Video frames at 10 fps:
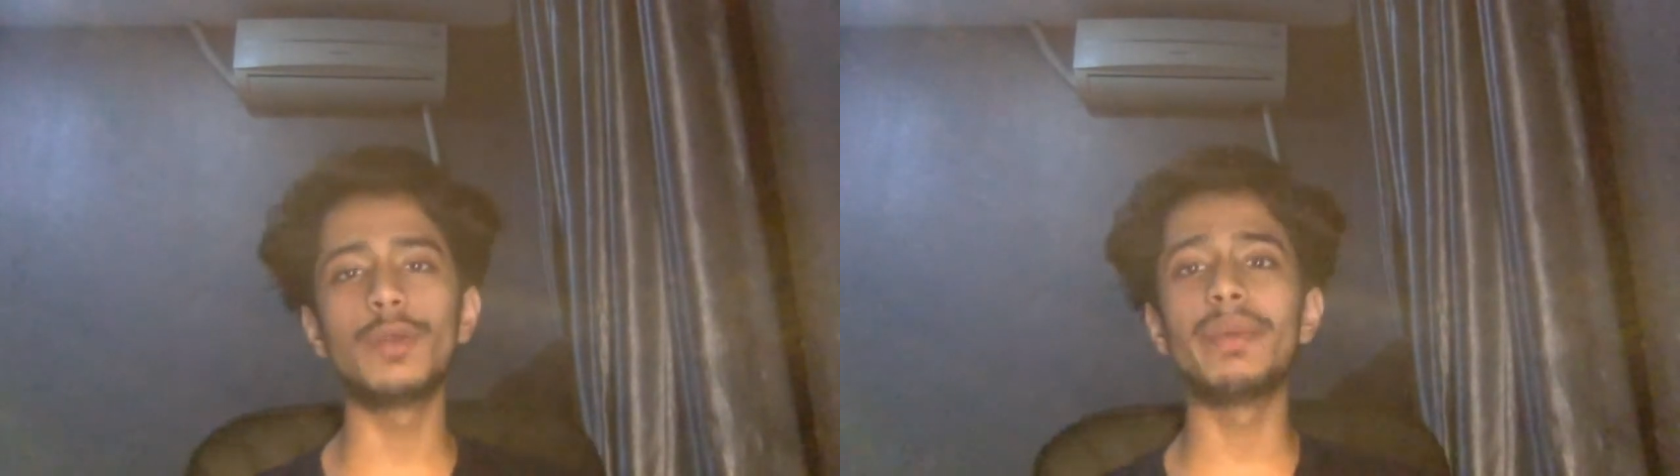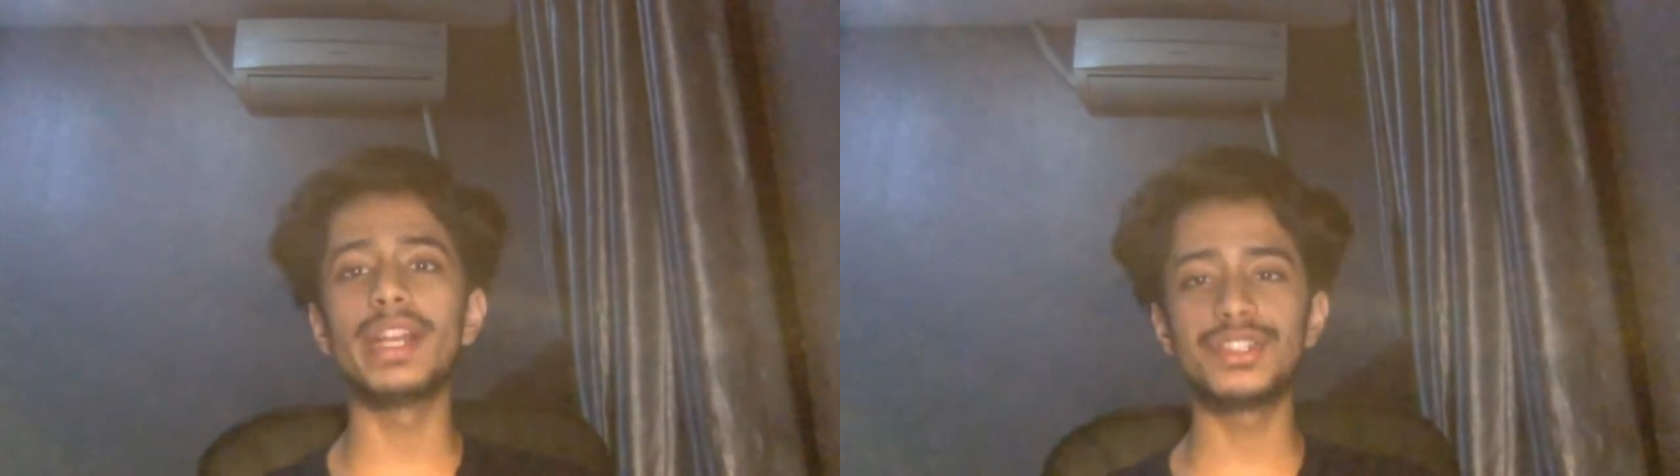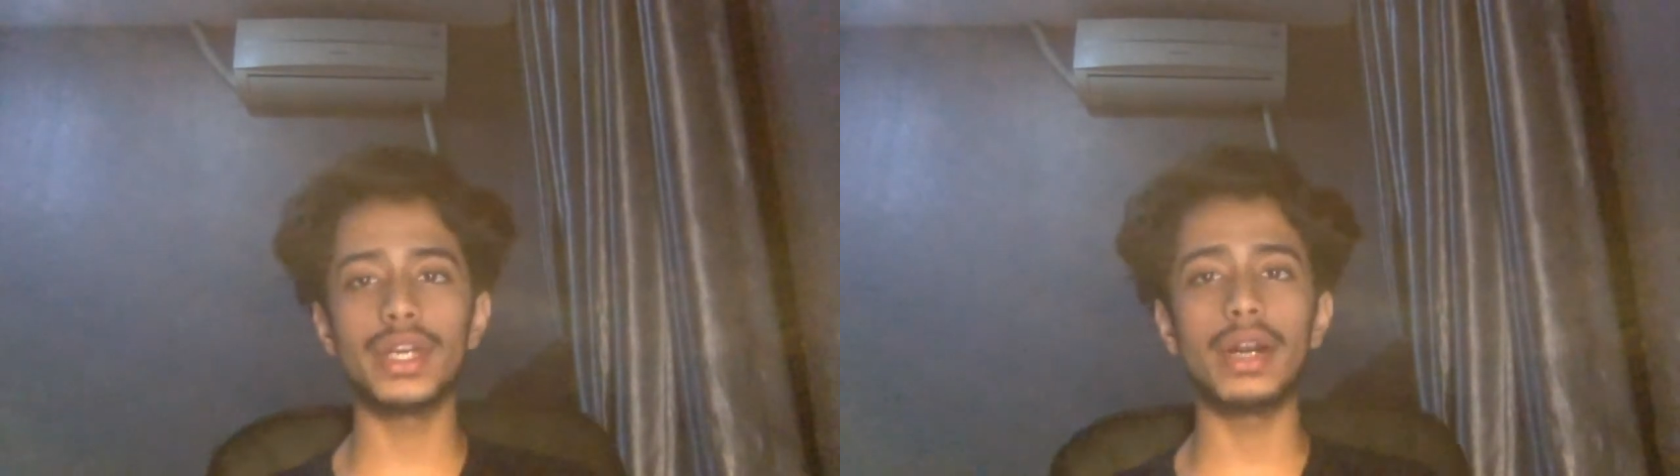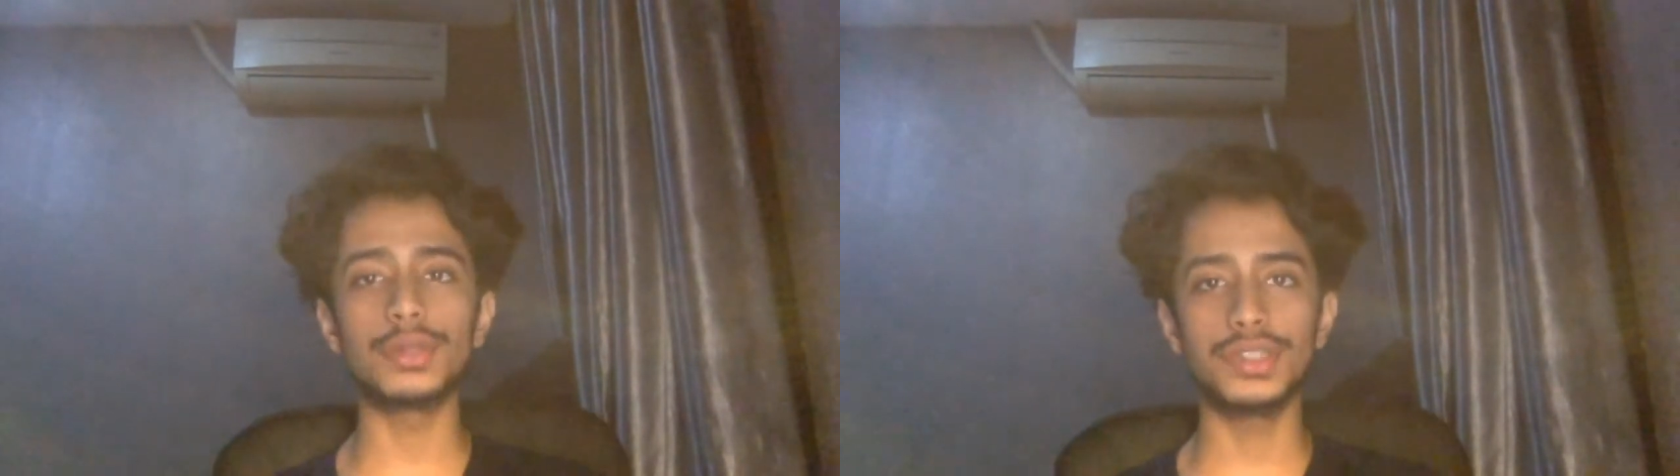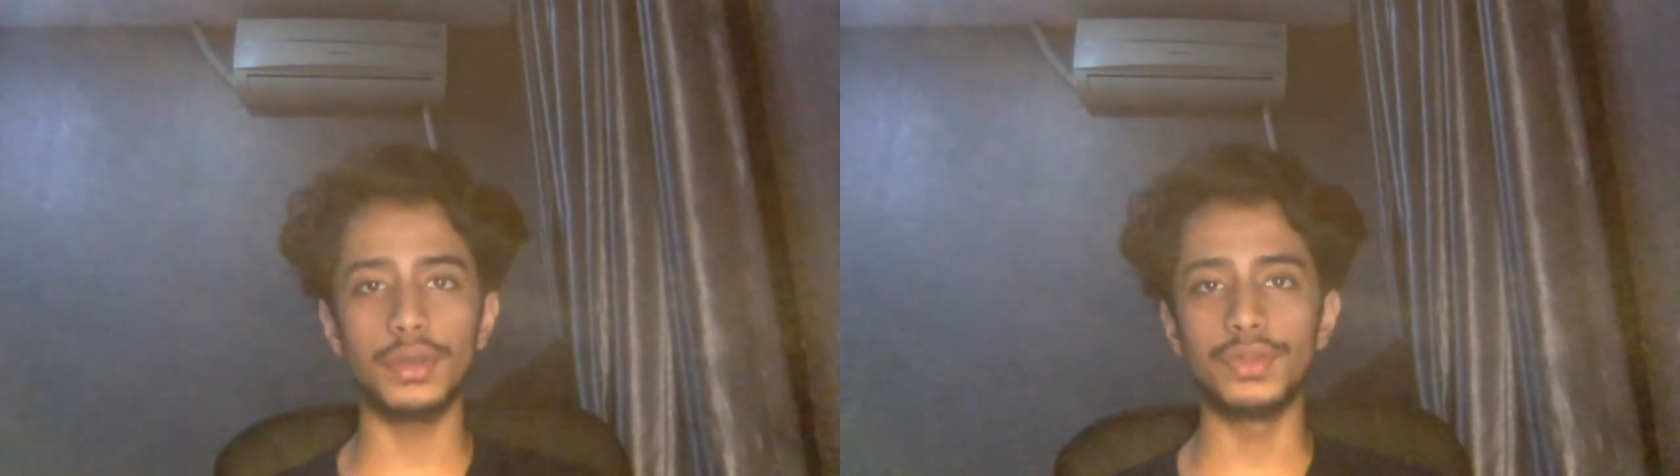on managing
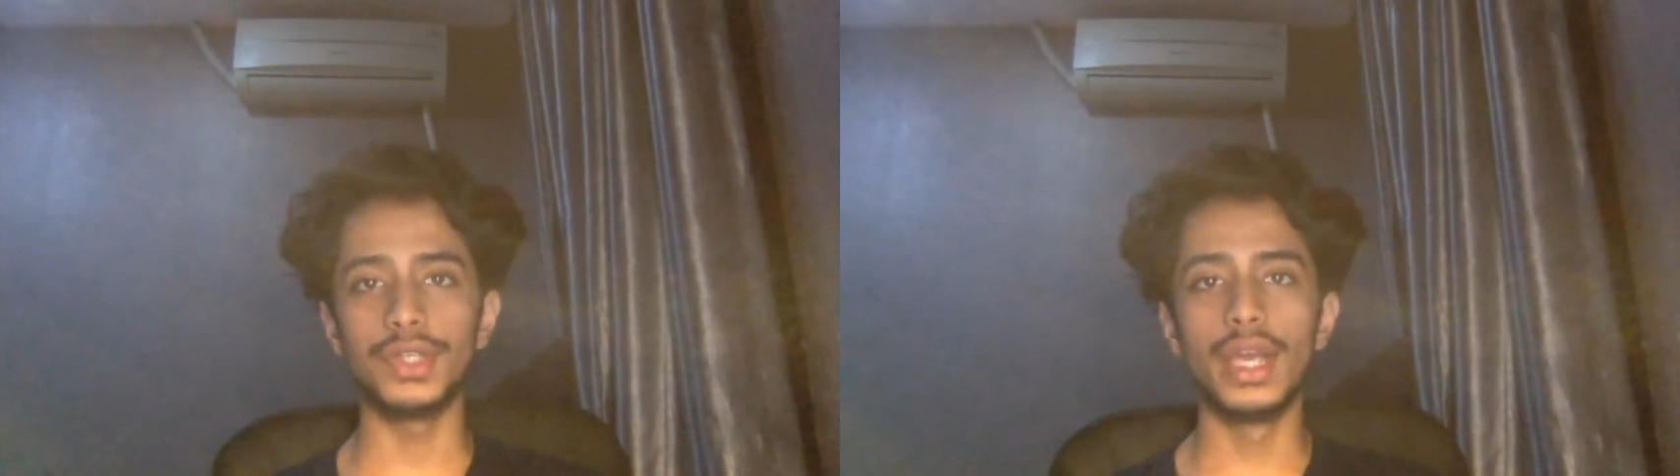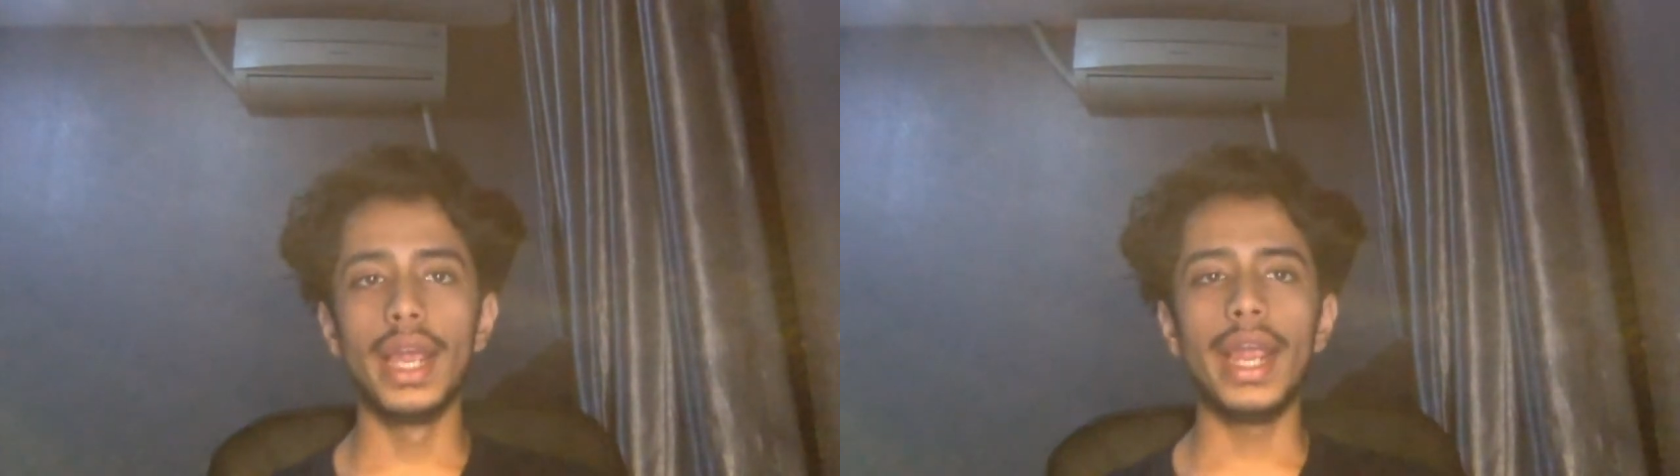ourselves,